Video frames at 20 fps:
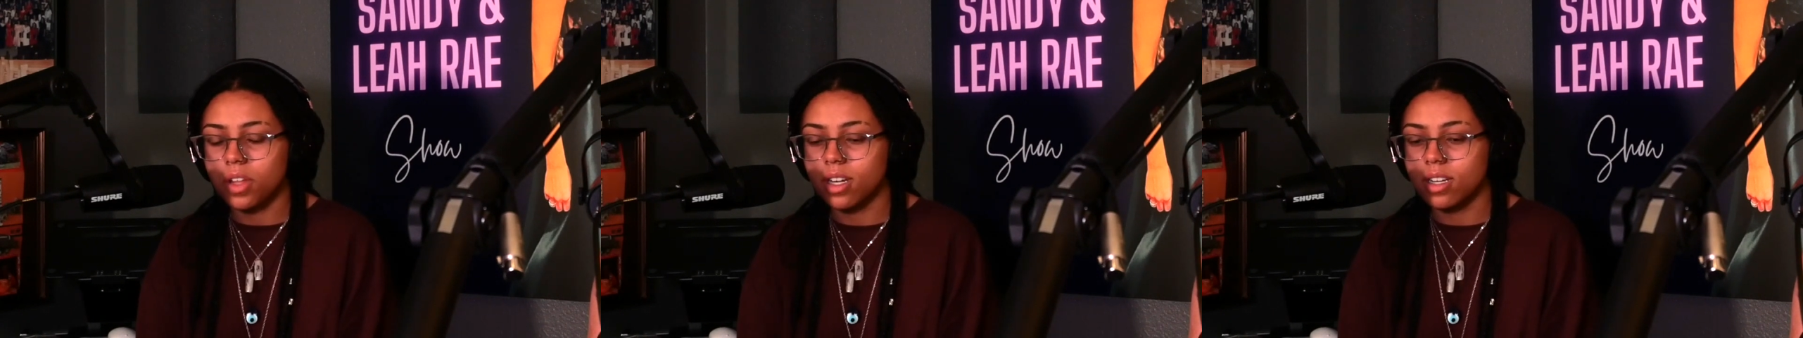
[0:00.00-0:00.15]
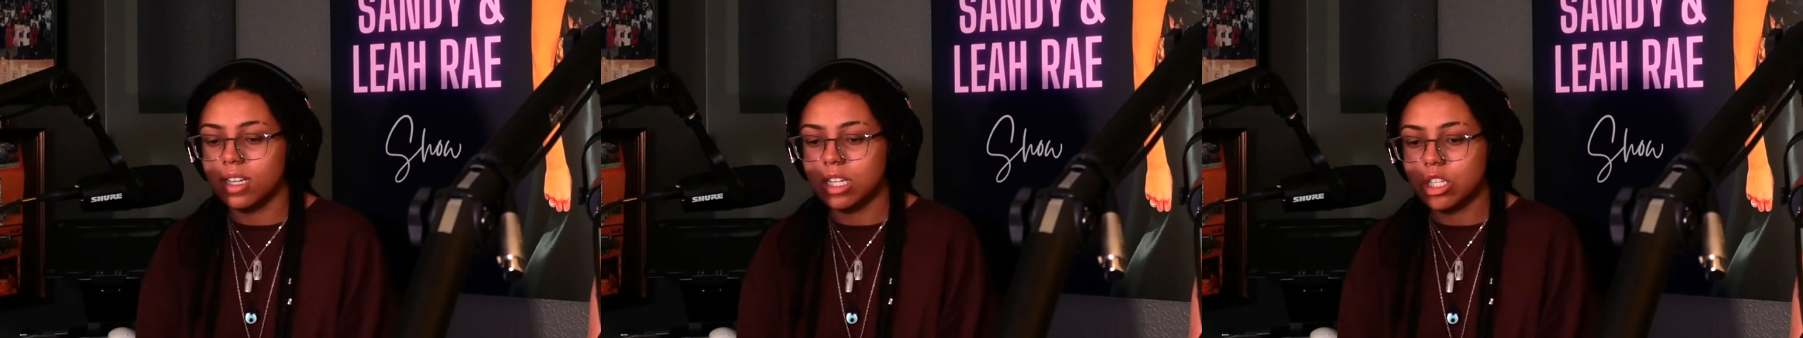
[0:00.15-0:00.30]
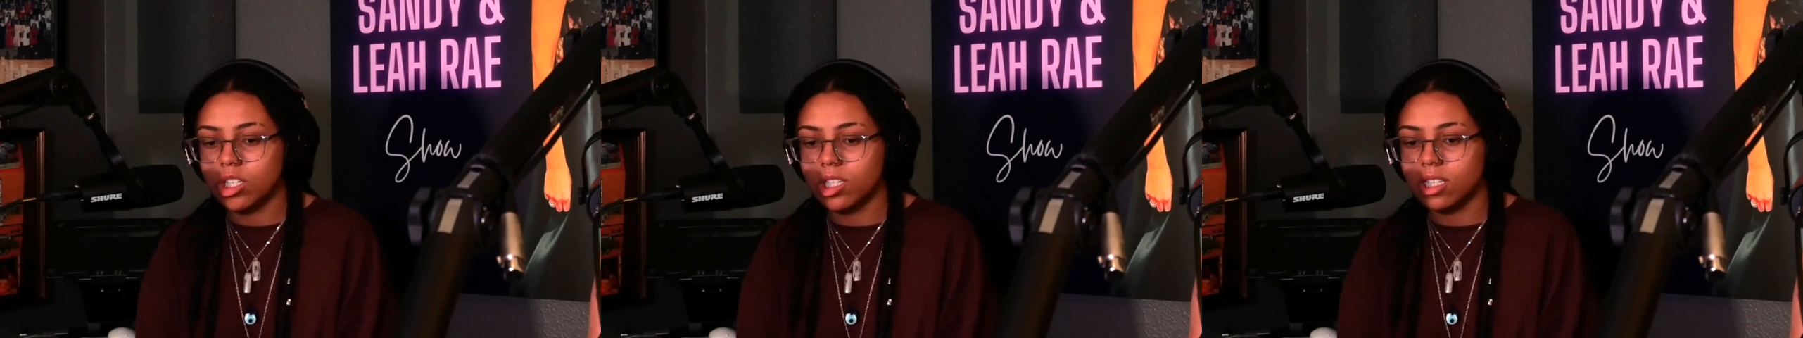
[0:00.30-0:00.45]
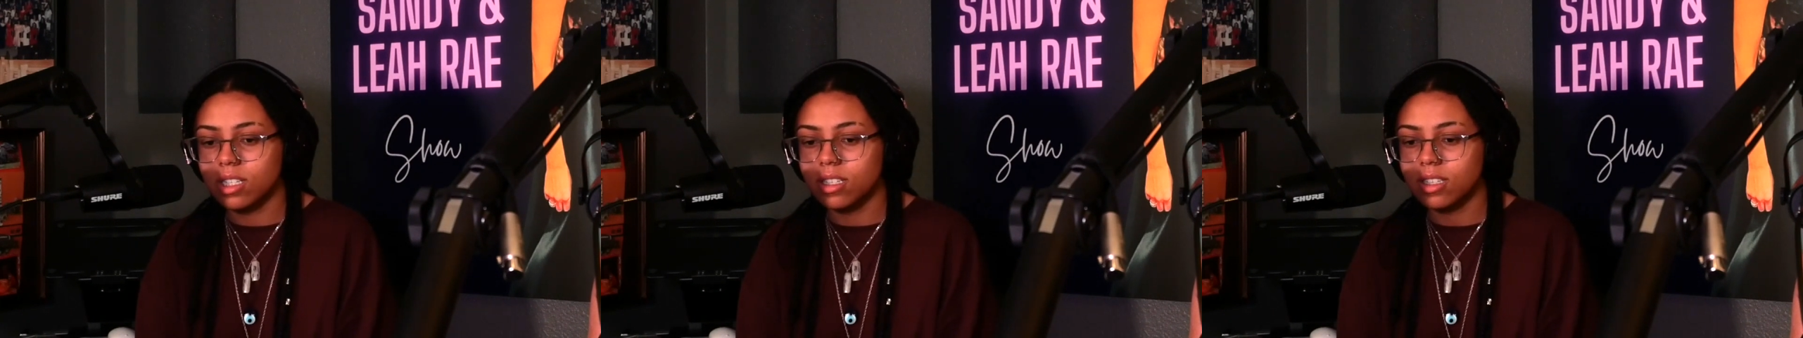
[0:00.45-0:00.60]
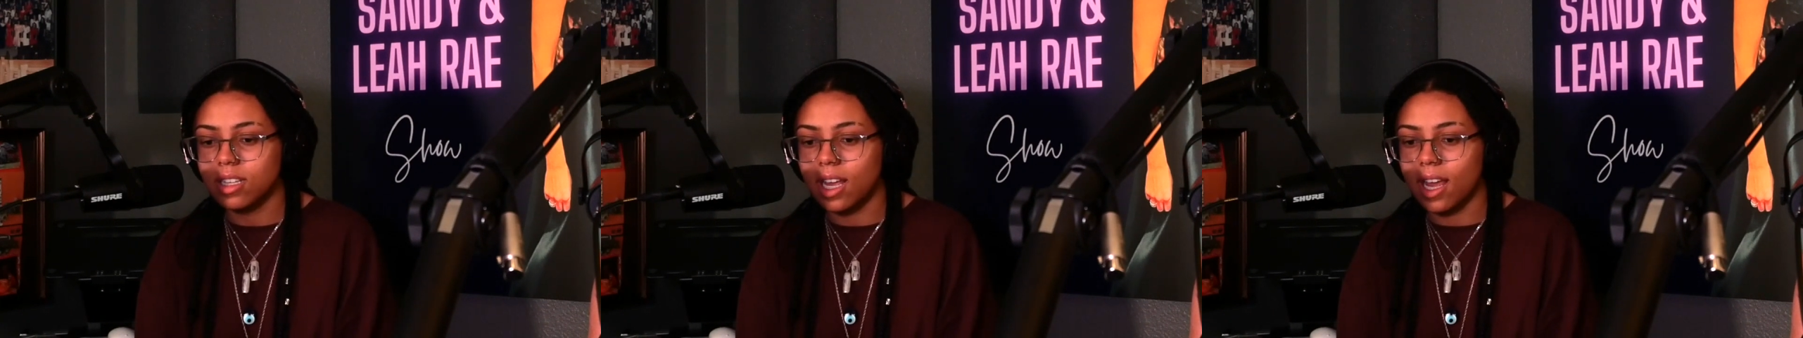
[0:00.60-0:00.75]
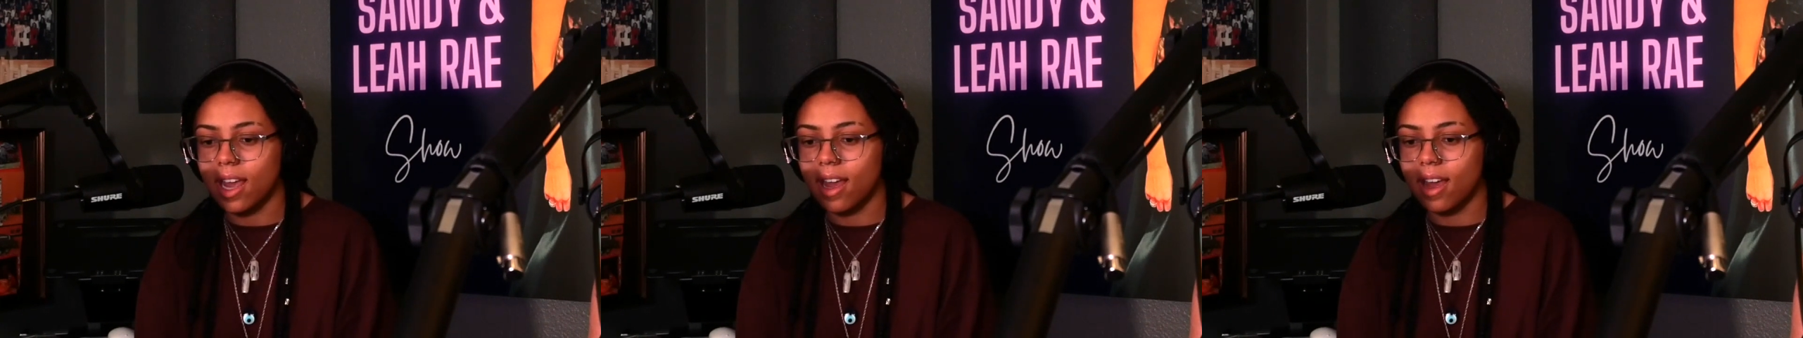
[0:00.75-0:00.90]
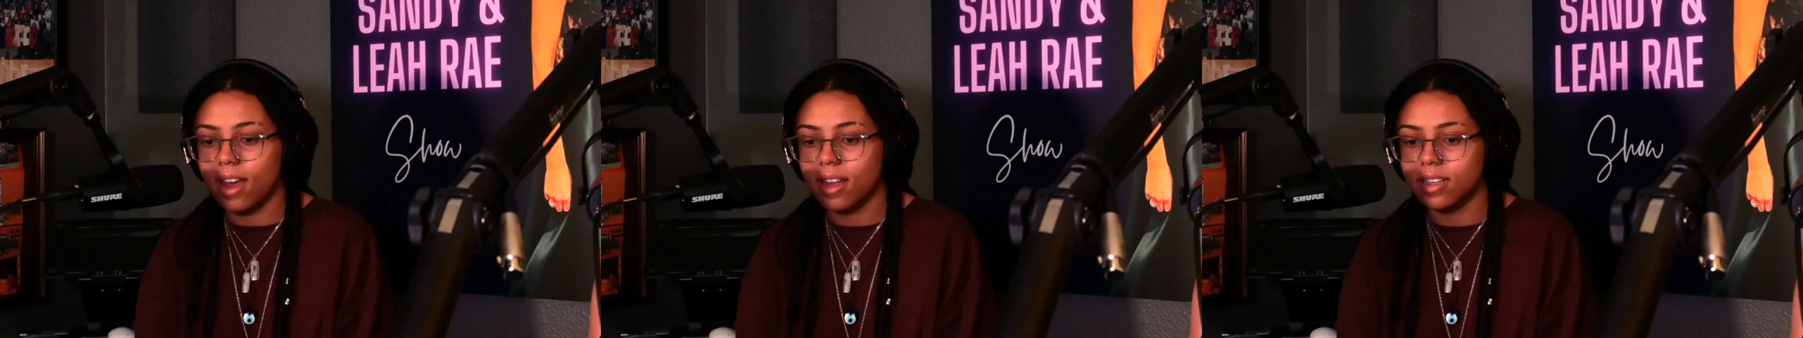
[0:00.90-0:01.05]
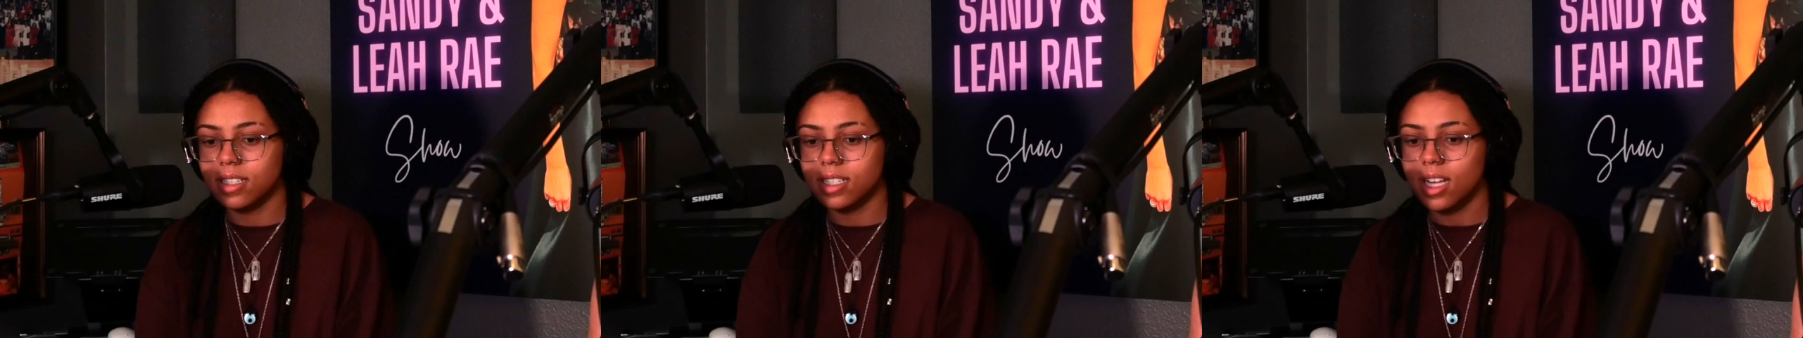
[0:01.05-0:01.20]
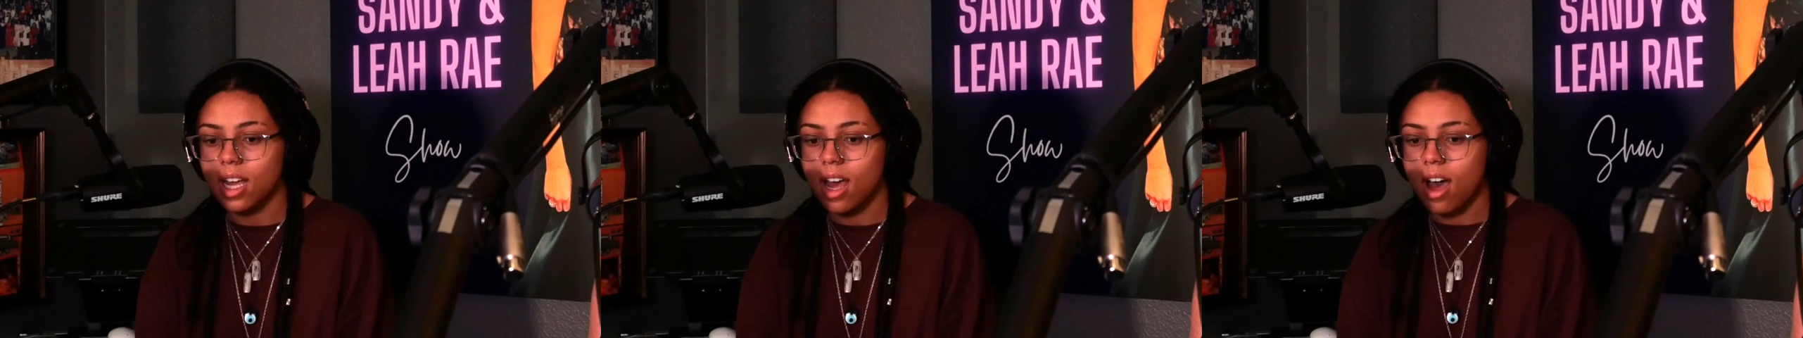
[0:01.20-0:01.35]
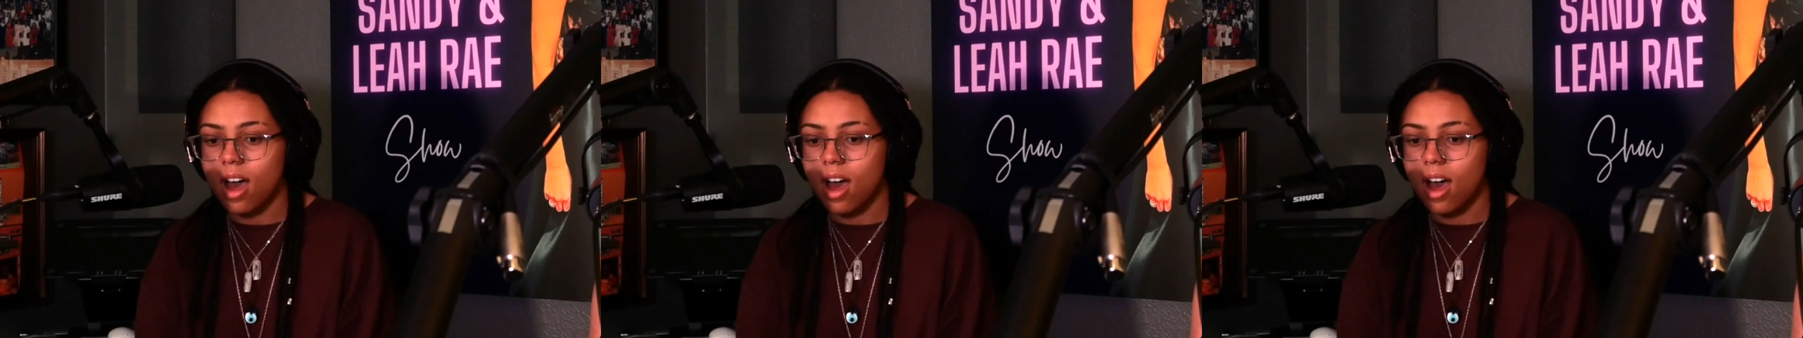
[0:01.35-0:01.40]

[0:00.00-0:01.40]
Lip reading: conditions and